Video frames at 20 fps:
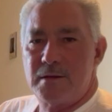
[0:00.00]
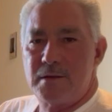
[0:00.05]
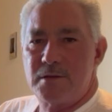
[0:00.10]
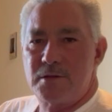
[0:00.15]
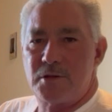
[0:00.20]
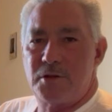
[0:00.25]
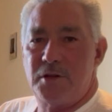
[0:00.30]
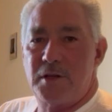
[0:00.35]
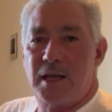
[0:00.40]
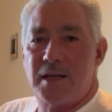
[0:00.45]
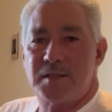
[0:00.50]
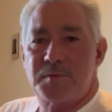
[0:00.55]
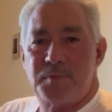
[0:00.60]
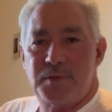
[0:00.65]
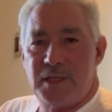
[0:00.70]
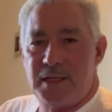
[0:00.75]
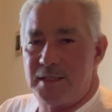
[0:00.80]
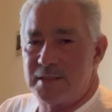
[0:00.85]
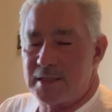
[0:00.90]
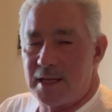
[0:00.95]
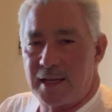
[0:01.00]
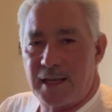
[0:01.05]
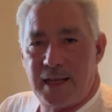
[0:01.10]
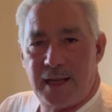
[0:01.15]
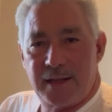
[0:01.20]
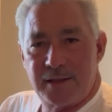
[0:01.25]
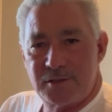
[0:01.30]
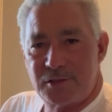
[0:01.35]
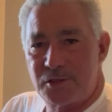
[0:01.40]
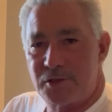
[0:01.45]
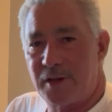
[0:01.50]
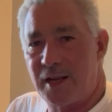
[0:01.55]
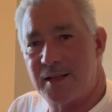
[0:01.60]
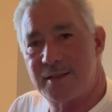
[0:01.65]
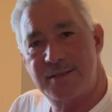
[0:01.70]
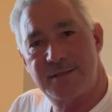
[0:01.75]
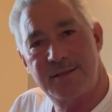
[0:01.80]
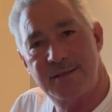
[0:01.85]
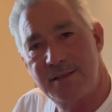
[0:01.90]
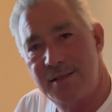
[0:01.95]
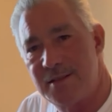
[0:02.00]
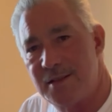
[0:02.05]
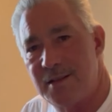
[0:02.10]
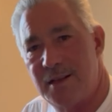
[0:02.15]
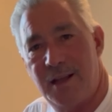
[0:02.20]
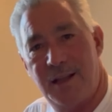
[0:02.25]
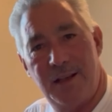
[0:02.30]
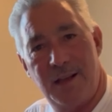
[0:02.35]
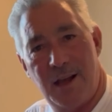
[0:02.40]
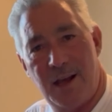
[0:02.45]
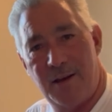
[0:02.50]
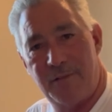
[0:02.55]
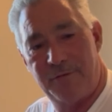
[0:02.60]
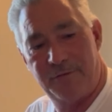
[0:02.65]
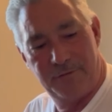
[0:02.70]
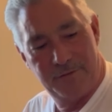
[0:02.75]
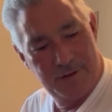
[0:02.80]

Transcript: So you guys, please, I can't stress enough